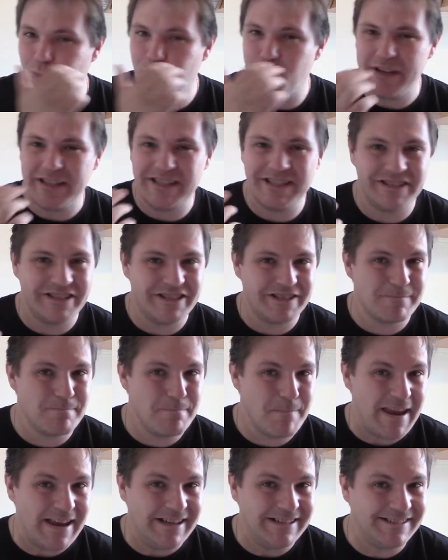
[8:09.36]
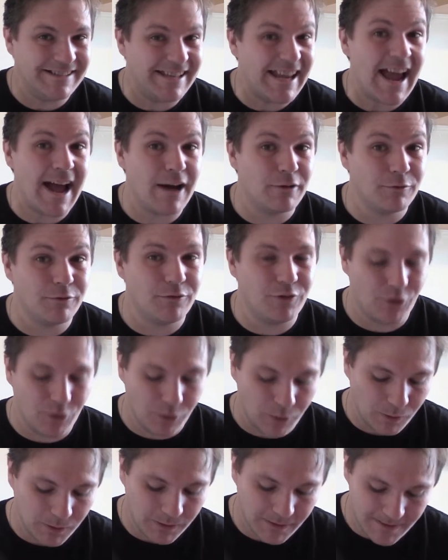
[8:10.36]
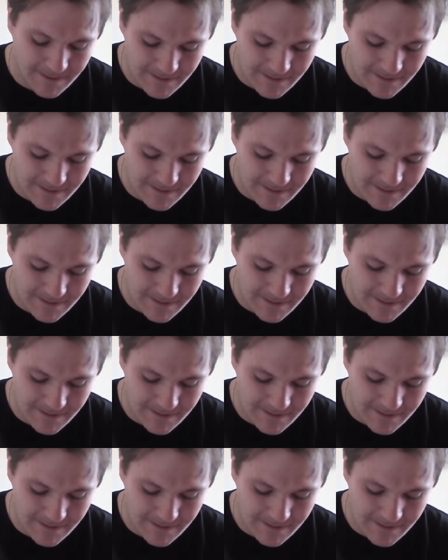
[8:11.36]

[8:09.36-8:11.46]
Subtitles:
which is its main downfall.